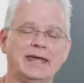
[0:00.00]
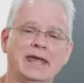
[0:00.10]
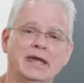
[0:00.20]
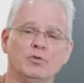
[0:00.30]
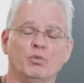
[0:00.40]

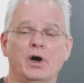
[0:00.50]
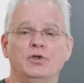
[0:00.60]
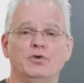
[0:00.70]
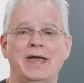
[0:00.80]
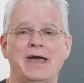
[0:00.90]
And
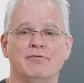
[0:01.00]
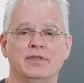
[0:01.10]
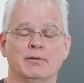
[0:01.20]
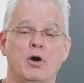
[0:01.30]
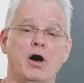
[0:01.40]
while you have
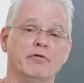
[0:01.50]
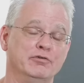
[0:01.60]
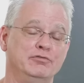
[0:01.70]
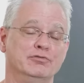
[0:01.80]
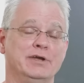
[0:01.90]
them off,
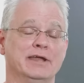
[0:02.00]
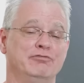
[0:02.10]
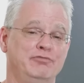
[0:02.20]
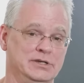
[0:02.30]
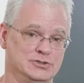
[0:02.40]
if you've got a
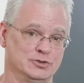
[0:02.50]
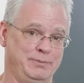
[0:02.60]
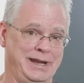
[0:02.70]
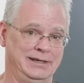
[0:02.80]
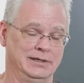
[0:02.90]
finished or
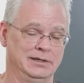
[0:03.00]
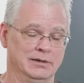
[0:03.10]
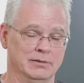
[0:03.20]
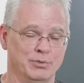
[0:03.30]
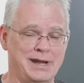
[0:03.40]
painted
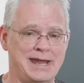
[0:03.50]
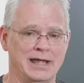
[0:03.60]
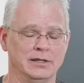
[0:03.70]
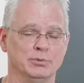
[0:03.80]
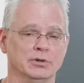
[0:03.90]
brake
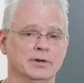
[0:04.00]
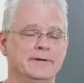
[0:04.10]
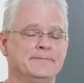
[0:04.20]
caliper,